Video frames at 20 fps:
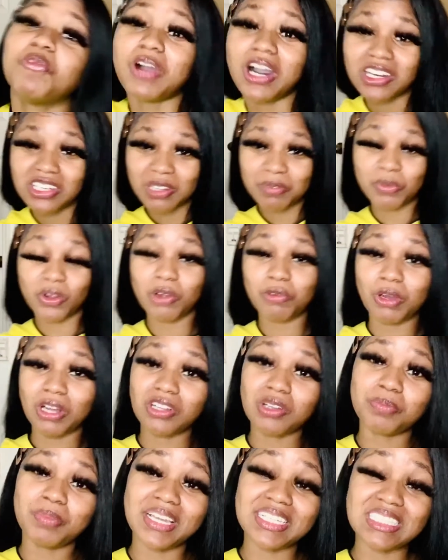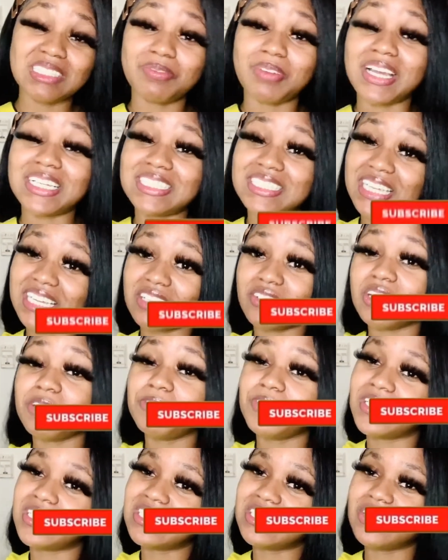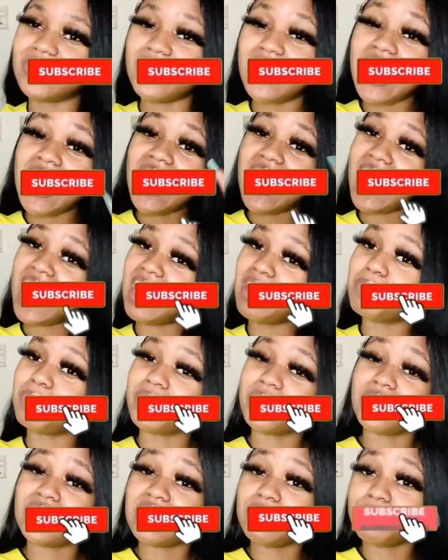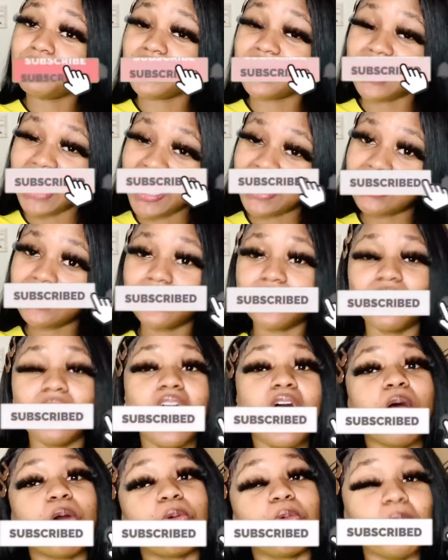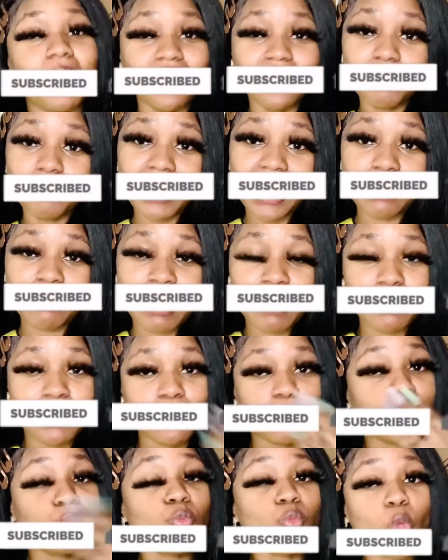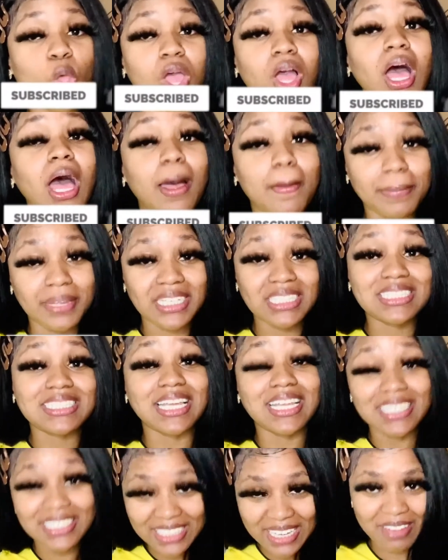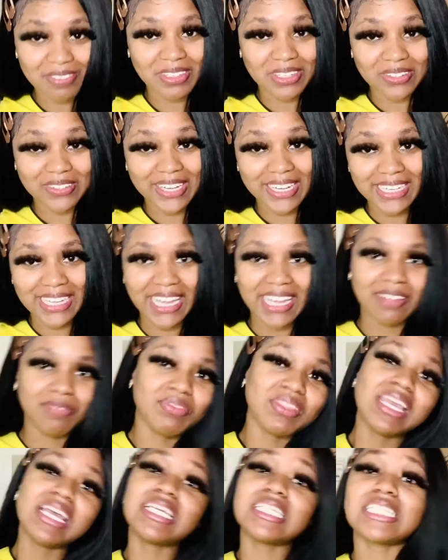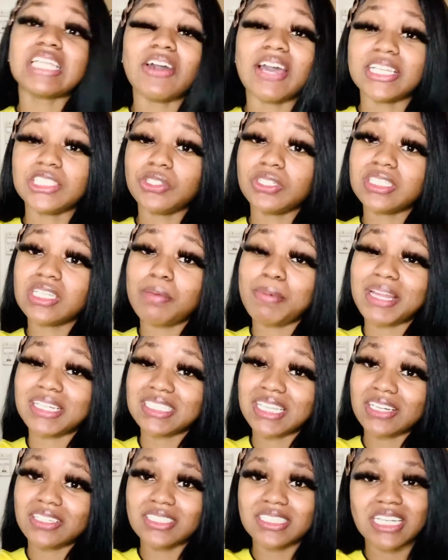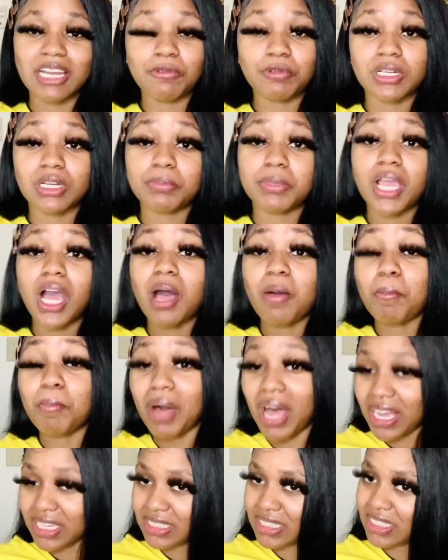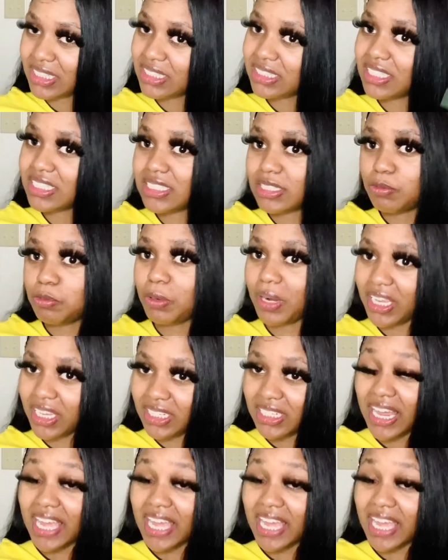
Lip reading: Welcome back to my channel if you're new. Hey boo, and if you're not new, welcome back, baby. A bitch love you. Okay, so as you can tell by the title, today we're going to be unboxing this ring light.